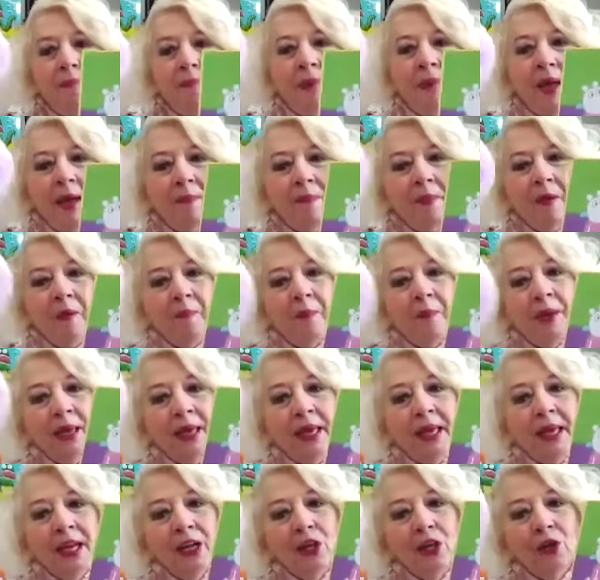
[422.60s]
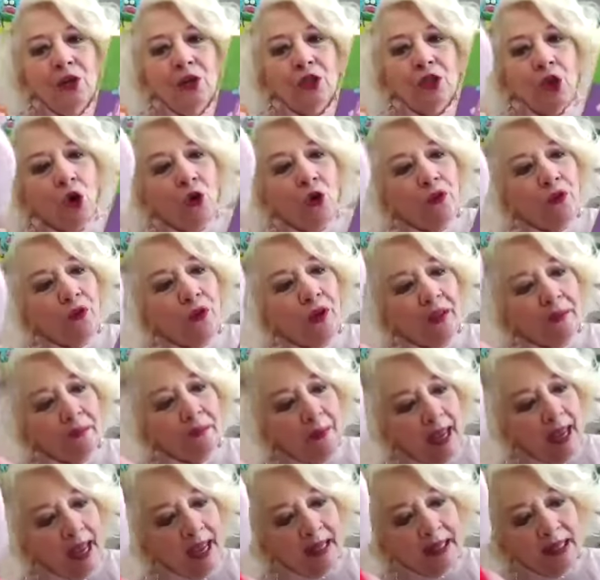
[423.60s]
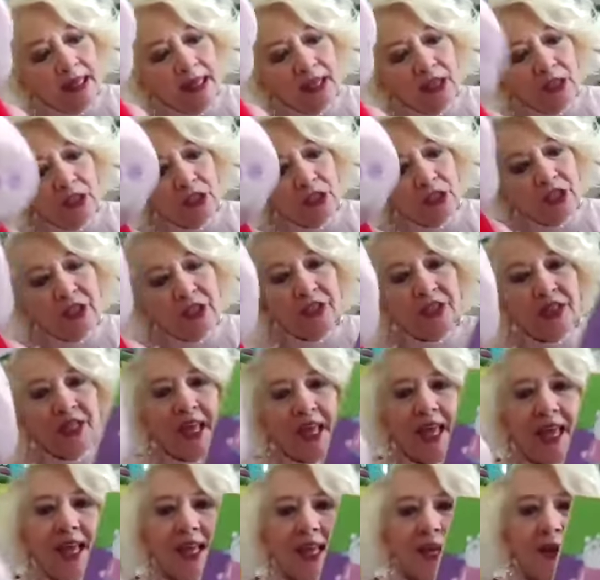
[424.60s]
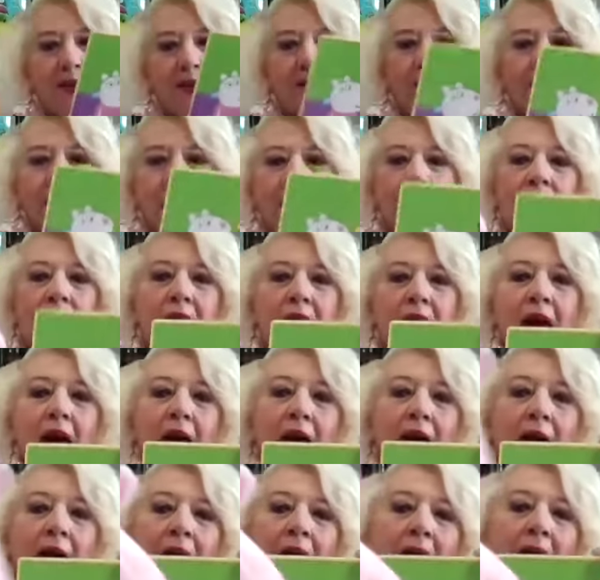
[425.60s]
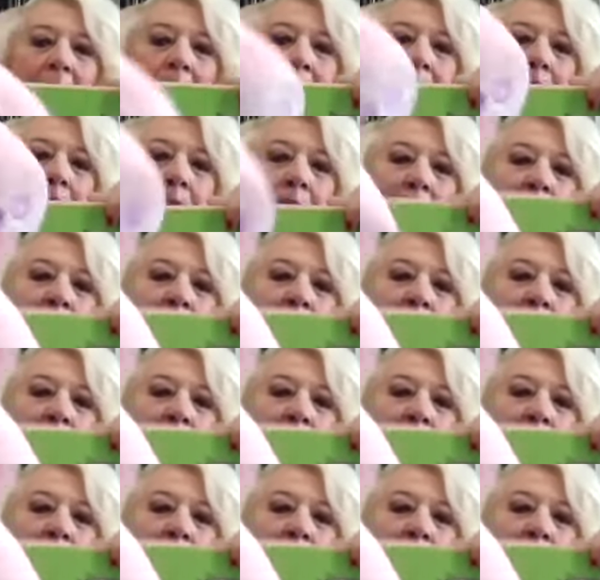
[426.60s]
Peppa Pig looked over at Mandy and she said, I'm